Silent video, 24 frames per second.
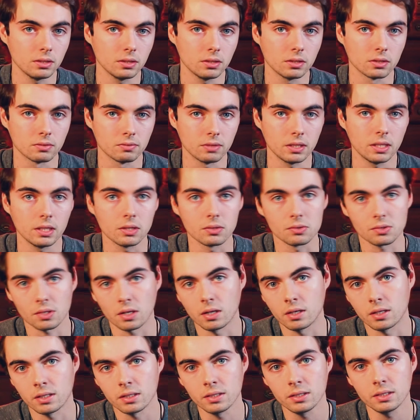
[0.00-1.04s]
your videos
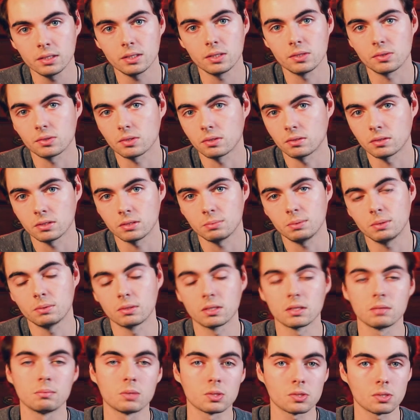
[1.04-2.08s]
on is going to be
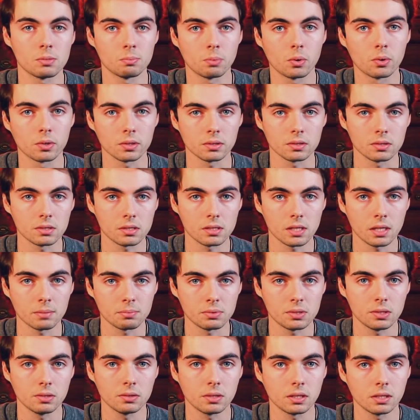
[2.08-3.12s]
one of the most important
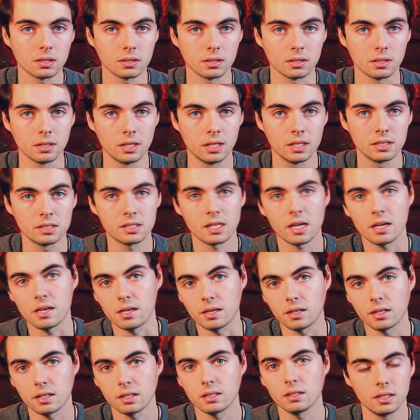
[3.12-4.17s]
steps you can
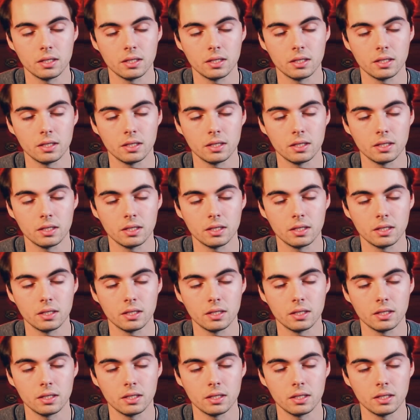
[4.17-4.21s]
take